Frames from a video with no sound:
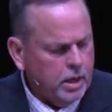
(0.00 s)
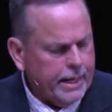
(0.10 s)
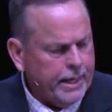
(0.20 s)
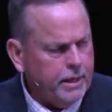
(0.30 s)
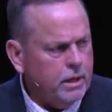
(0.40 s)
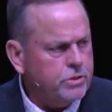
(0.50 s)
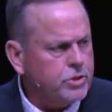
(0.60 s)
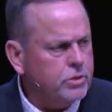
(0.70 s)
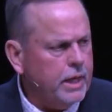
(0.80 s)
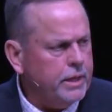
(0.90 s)
a,
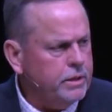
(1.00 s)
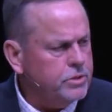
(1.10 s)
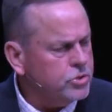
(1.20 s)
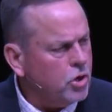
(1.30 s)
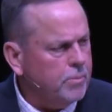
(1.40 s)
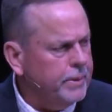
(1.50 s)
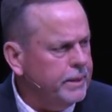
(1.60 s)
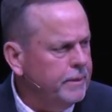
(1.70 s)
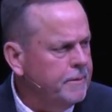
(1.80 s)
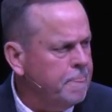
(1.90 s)
a
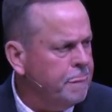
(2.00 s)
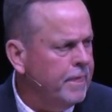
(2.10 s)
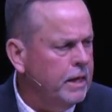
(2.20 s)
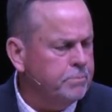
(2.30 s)
sermon in